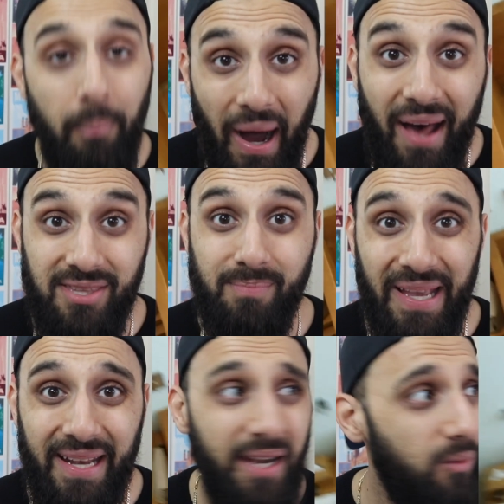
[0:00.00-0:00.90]
Baths
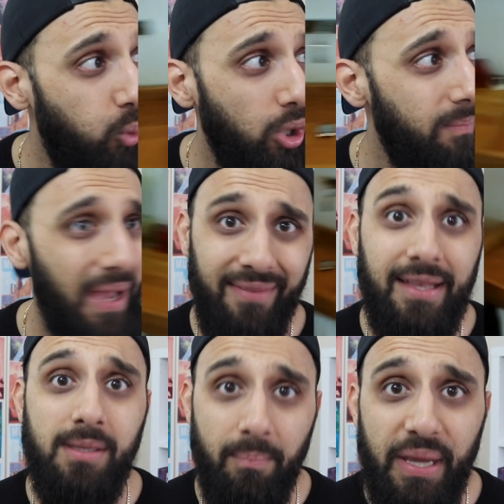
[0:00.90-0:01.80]
made out of wood, man.
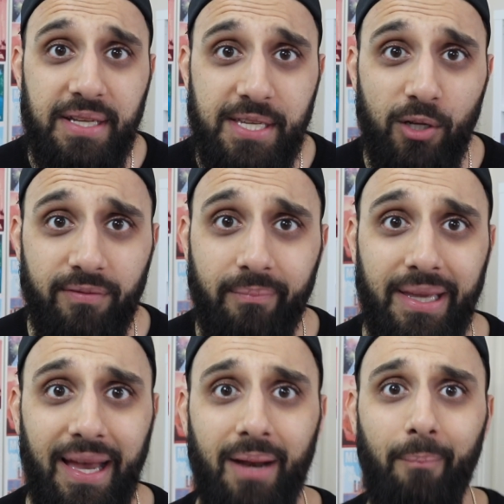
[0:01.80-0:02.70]
That's a big deal for
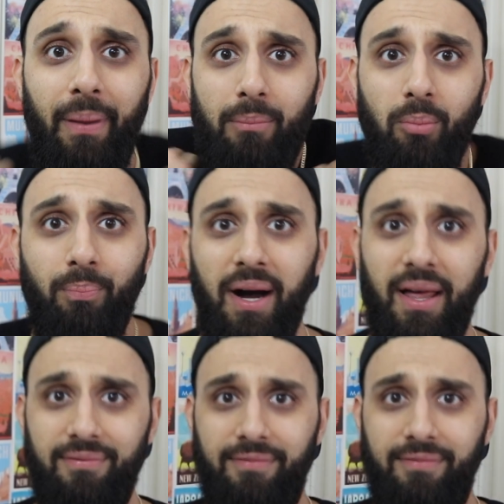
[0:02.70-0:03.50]
me. I had a bubble bath,